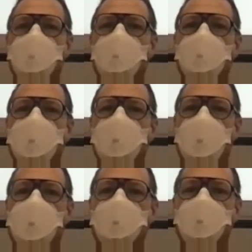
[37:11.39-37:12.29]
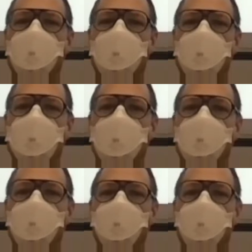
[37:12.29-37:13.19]
We can have
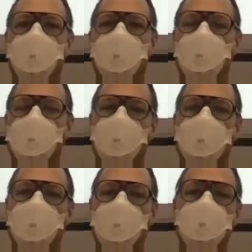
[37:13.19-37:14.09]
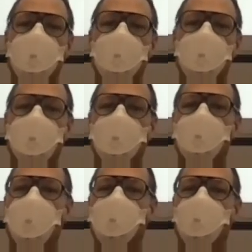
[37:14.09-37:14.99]
emission
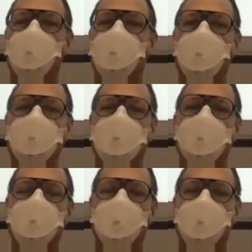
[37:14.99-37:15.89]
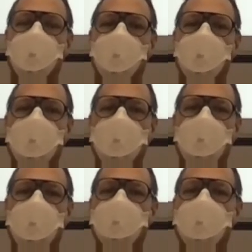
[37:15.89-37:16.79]
back to the ground state.
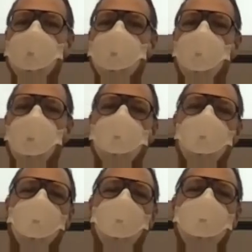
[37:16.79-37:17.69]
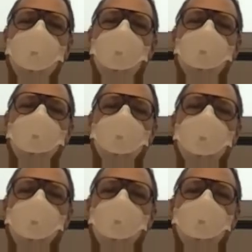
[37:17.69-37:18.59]
And that depends on this energy
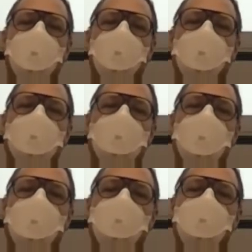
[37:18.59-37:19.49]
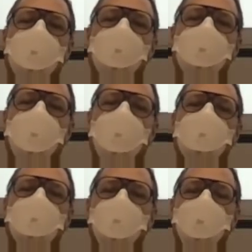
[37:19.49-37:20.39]
difference between the states, which is
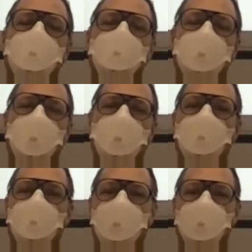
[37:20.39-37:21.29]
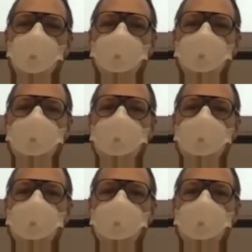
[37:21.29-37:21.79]
h nu, right? We talked about this.